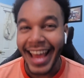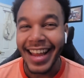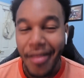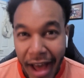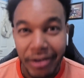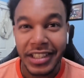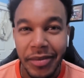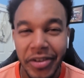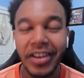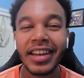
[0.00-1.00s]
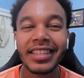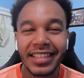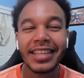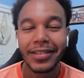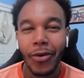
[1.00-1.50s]
And that was Community
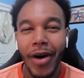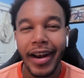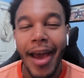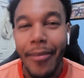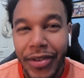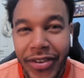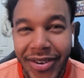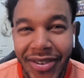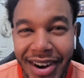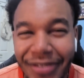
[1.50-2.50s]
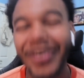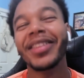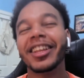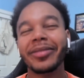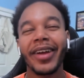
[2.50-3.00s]
Season 1, Episode
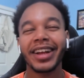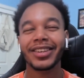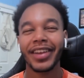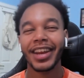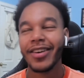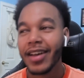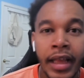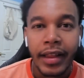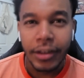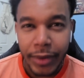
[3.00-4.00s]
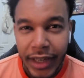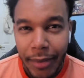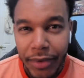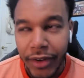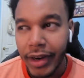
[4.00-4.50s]
24. That was my reaction video. It was a pretty
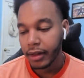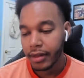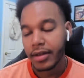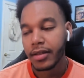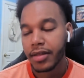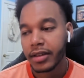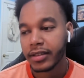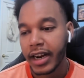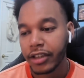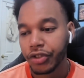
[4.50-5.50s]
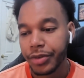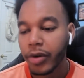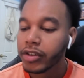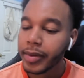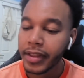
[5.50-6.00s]
good episode. I think the things that I enjoyed
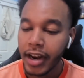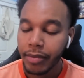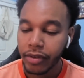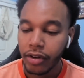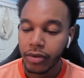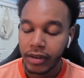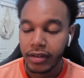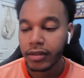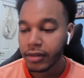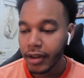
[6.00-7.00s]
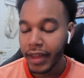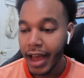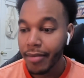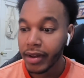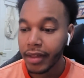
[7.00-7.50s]
most about that episode was stuff that
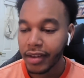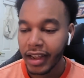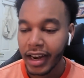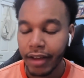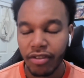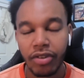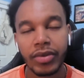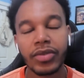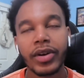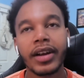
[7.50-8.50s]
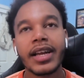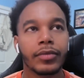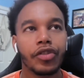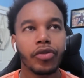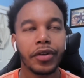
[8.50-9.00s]
happened in the second half, too, was where
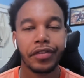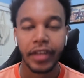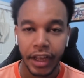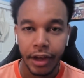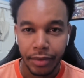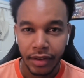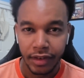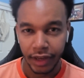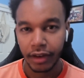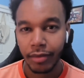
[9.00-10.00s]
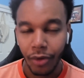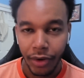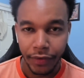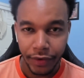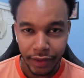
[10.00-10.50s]
they're sort of setting up the seeds
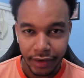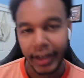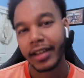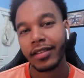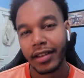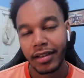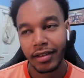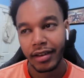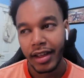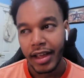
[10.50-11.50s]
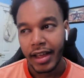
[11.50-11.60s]
more for the second season.